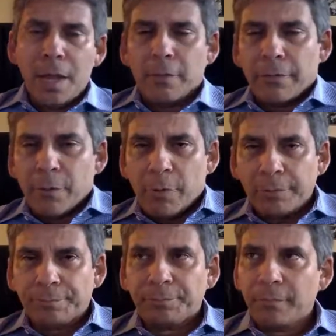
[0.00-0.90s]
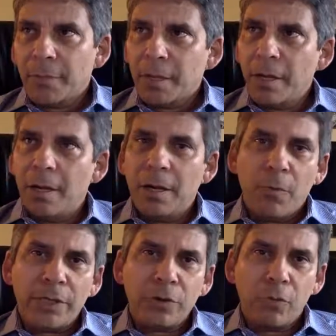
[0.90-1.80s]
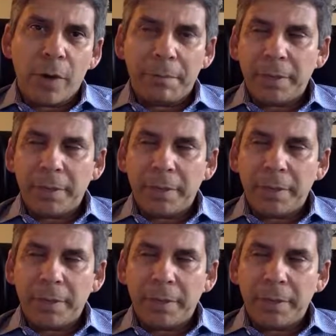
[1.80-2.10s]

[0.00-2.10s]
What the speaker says: Hello, everyone. Week two wrap